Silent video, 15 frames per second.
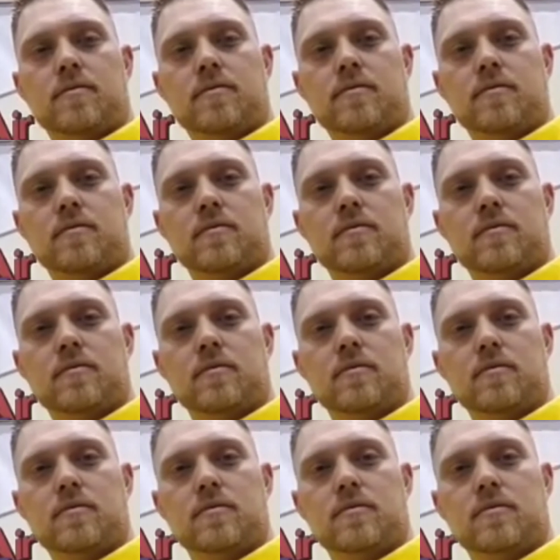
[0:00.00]

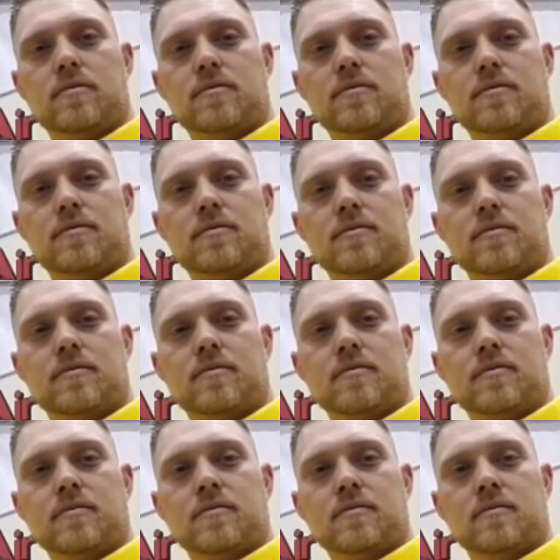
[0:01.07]

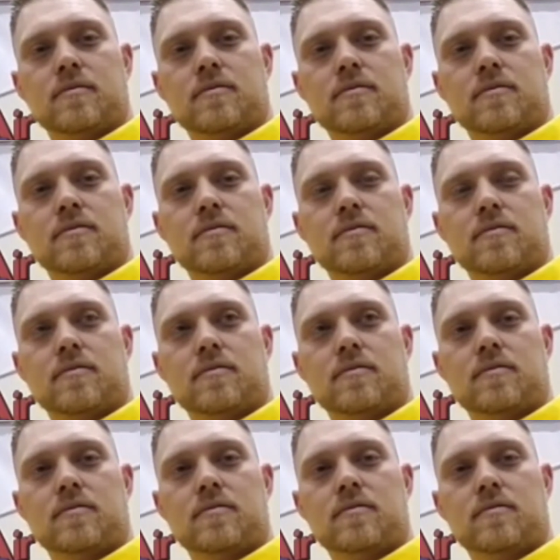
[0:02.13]

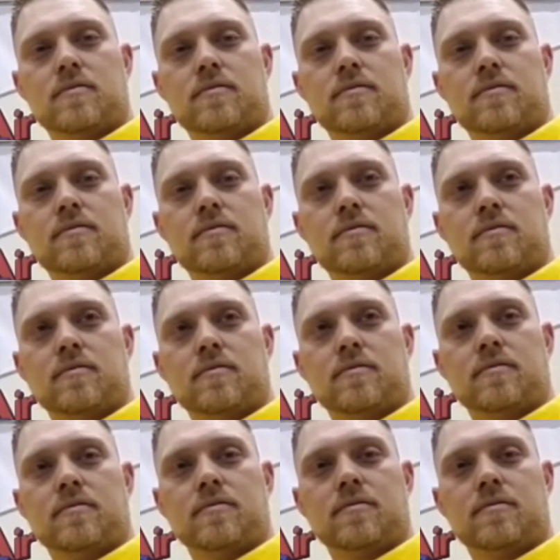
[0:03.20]

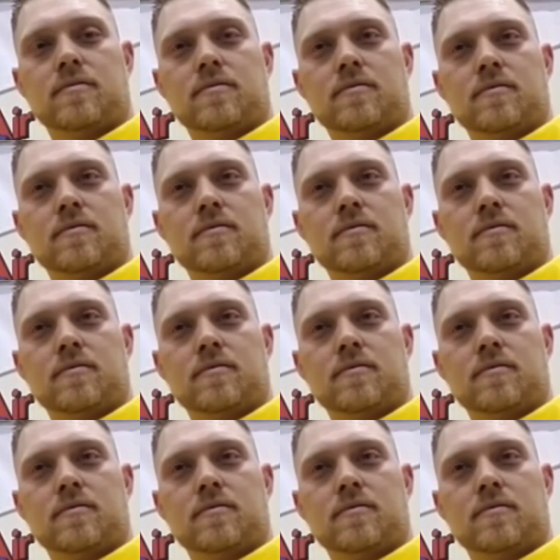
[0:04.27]
This person isn't speaking.